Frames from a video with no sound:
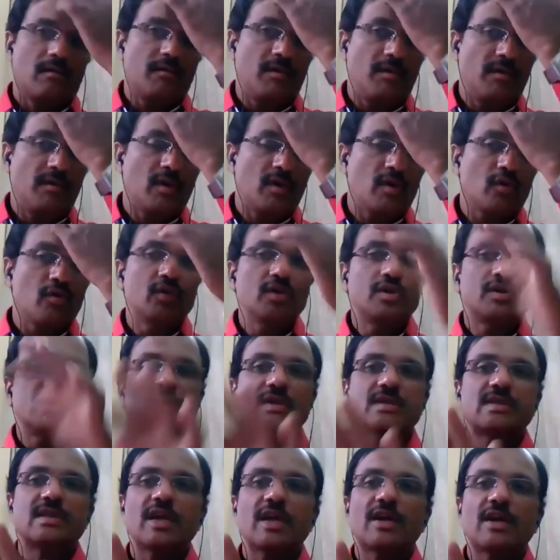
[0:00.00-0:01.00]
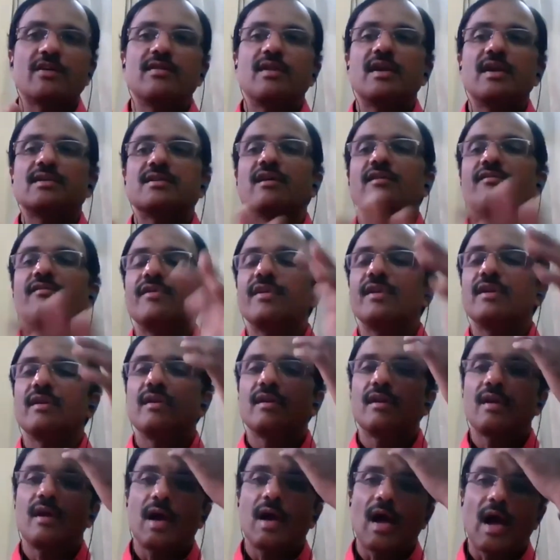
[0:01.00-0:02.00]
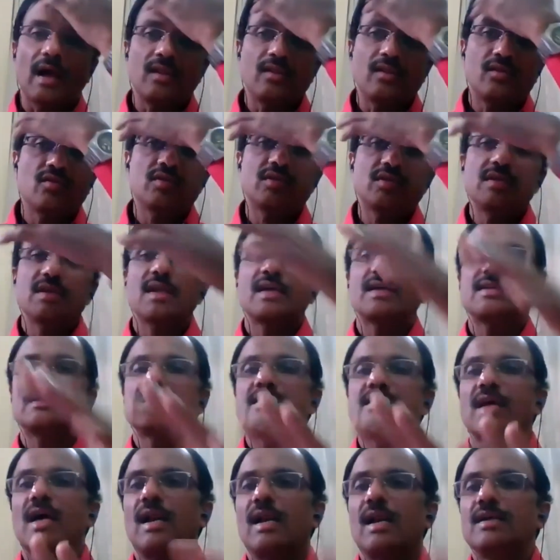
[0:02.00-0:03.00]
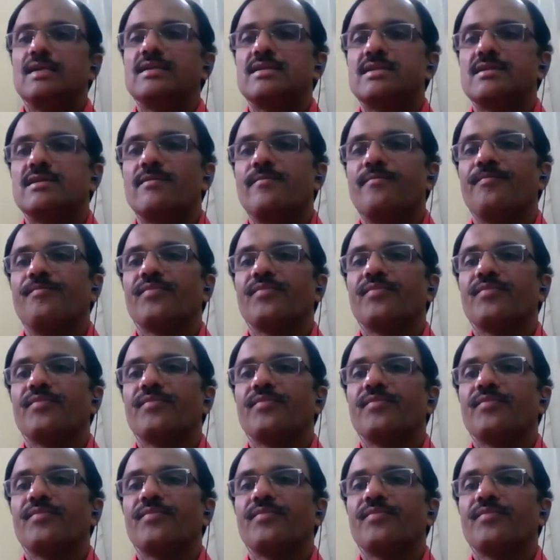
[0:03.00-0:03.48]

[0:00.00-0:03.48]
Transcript: when you are going to the second, that is of in Anthoceras thallus.